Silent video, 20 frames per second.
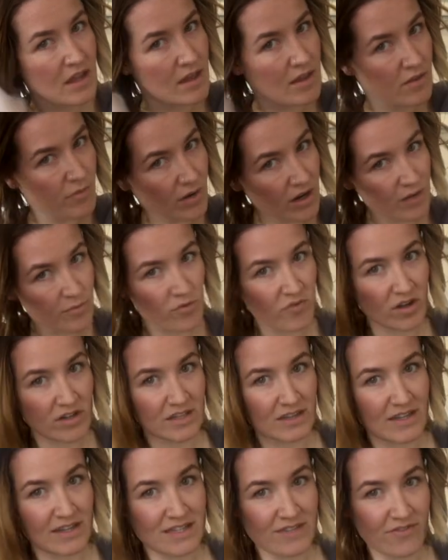We're gonna move on to
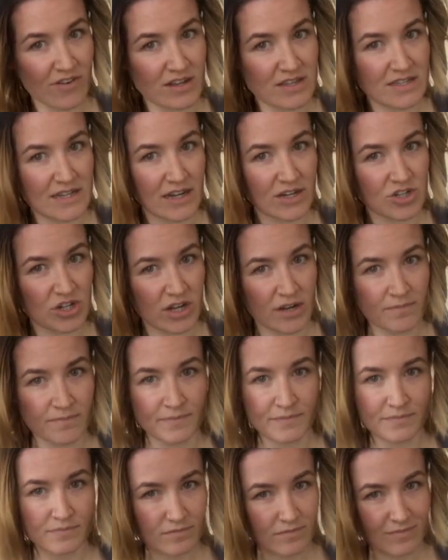this front section,
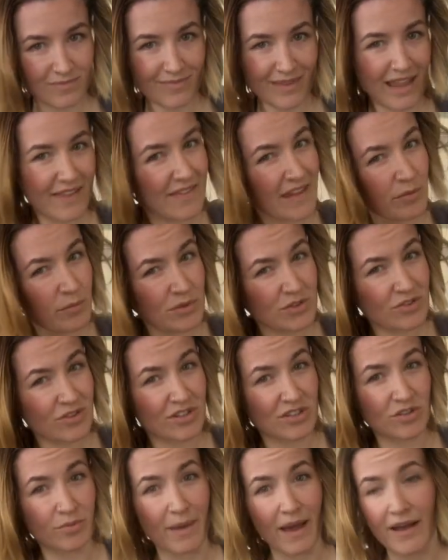and then we'll do the
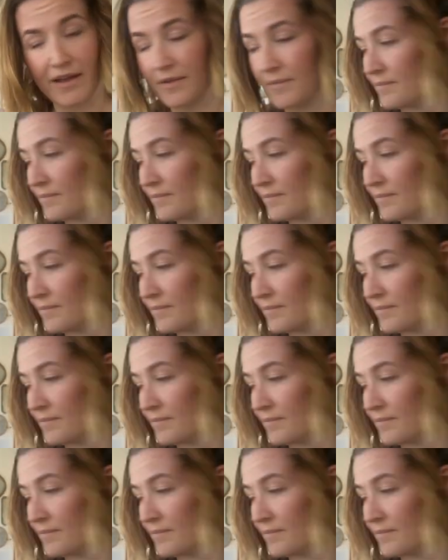two back.